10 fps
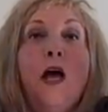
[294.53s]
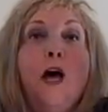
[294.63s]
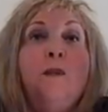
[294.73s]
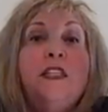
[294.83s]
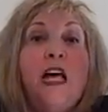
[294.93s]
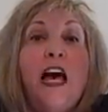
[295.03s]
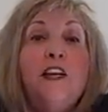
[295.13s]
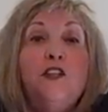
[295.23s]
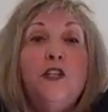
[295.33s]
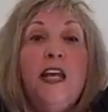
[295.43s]
Up as high
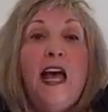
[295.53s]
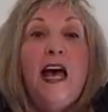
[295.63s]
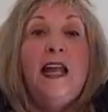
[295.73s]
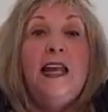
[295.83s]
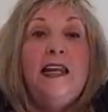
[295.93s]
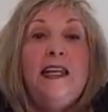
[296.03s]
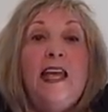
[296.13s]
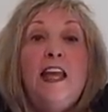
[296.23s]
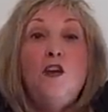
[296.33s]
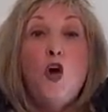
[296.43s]
as you can, and
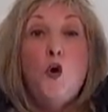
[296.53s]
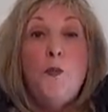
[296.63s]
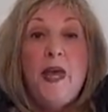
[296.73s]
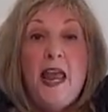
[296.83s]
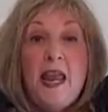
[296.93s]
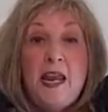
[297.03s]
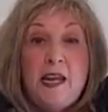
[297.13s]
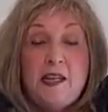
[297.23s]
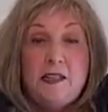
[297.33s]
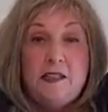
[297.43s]
again, no
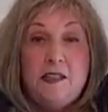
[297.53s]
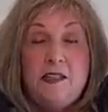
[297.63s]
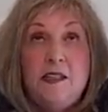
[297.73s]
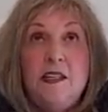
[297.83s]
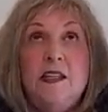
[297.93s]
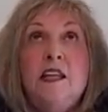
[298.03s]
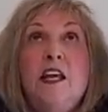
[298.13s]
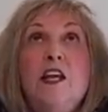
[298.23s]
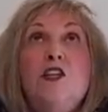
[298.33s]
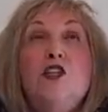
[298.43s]
pain.
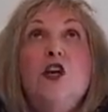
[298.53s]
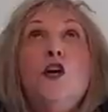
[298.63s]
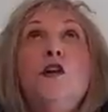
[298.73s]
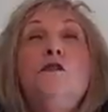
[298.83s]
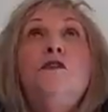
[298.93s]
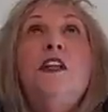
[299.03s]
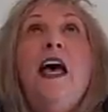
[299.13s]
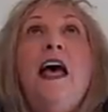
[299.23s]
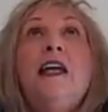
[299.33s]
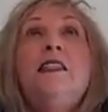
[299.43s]
Turn and
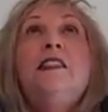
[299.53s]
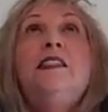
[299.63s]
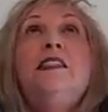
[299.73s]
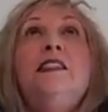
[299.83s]
flex.